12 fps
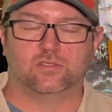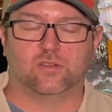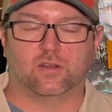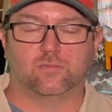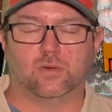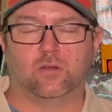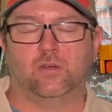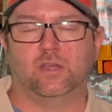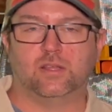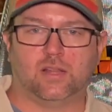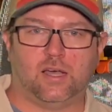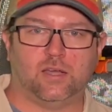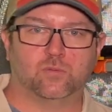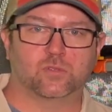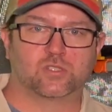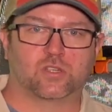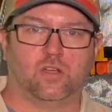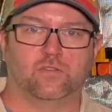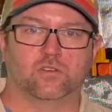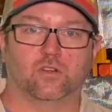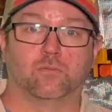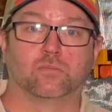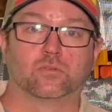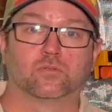You had a metal halide, which covered
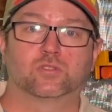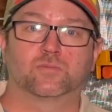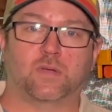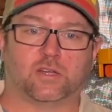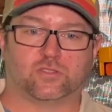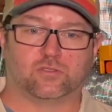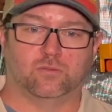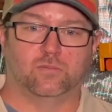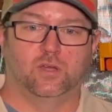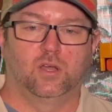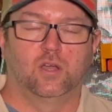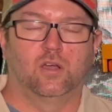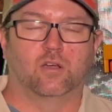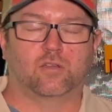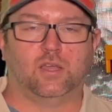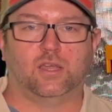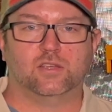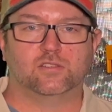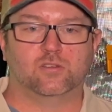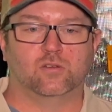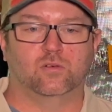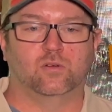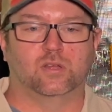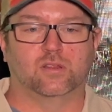a blue spectrum. Okay,
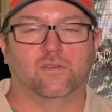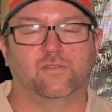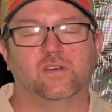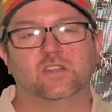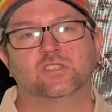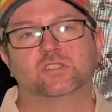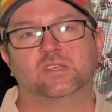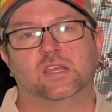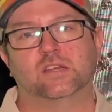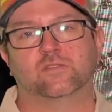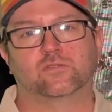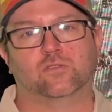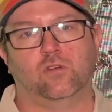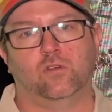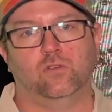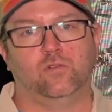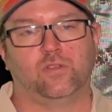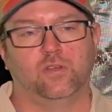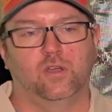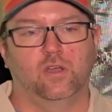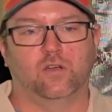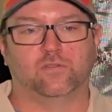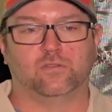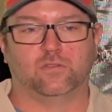so in the vegetative growth
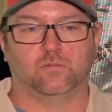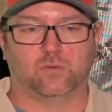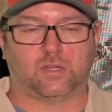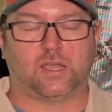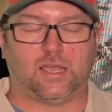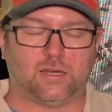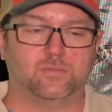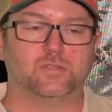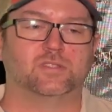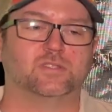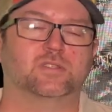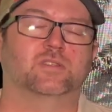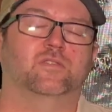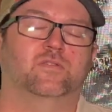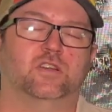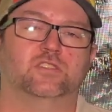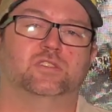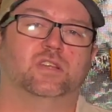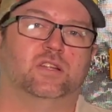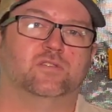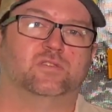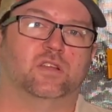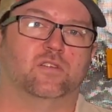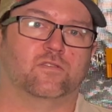of when cannabis is in the vegetative
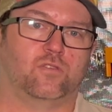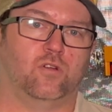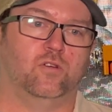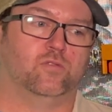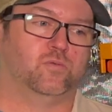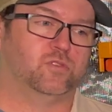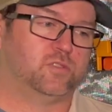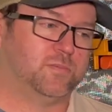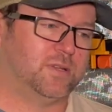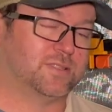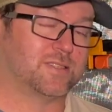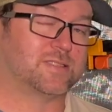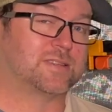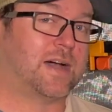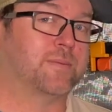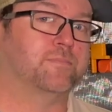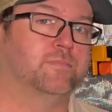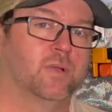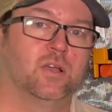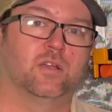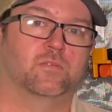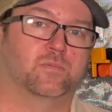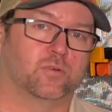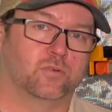state of growth, which means it's not
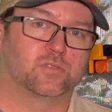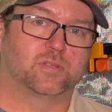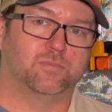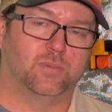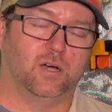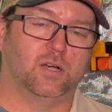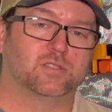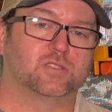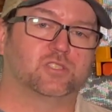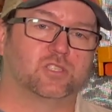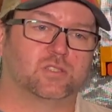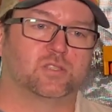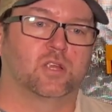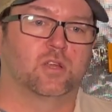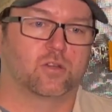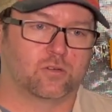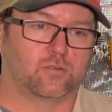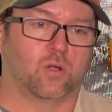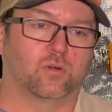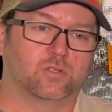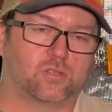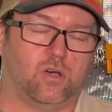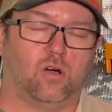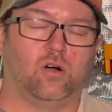producing buds, it's just growing
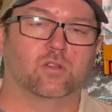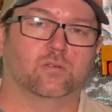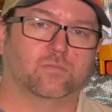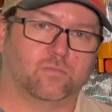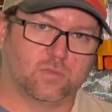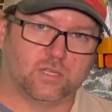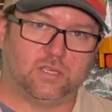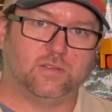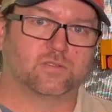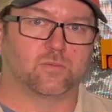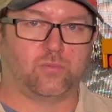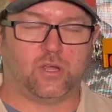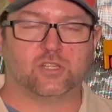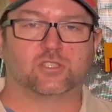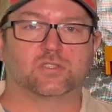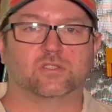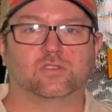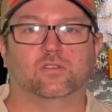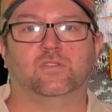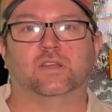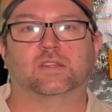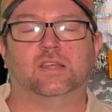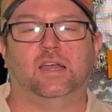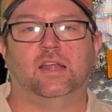tall and leaves and branches and stuff
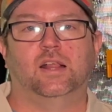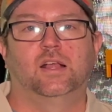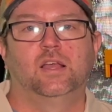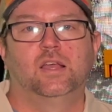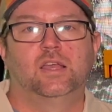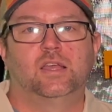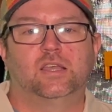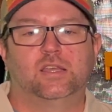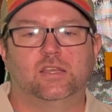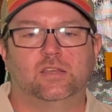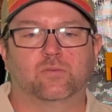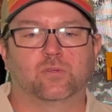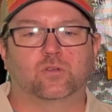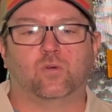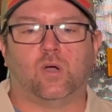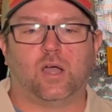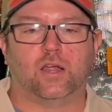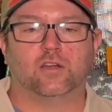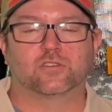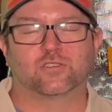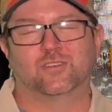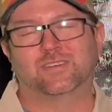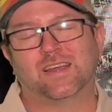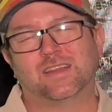like that. It requires,
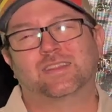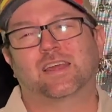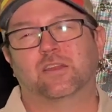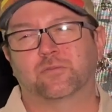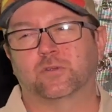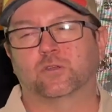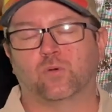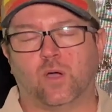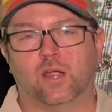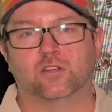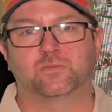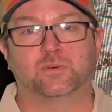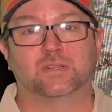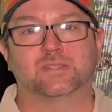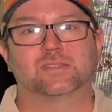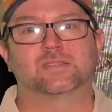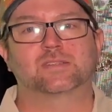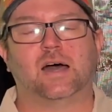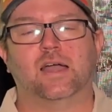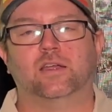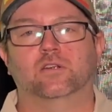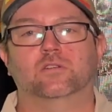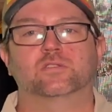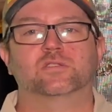or not that it requires, but it
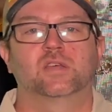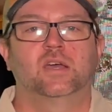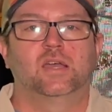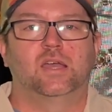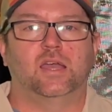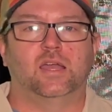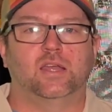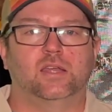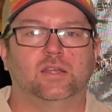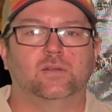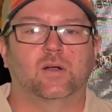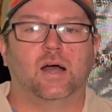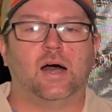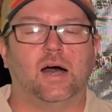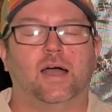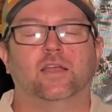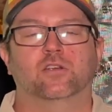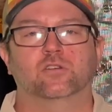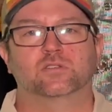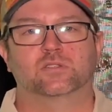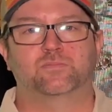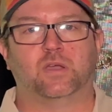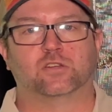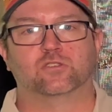desires a higher
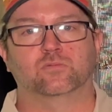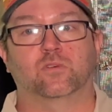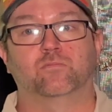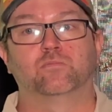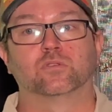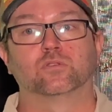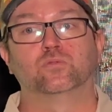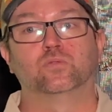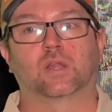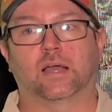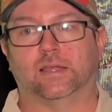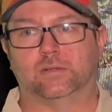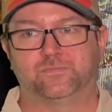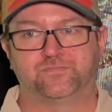spectrum of blue light.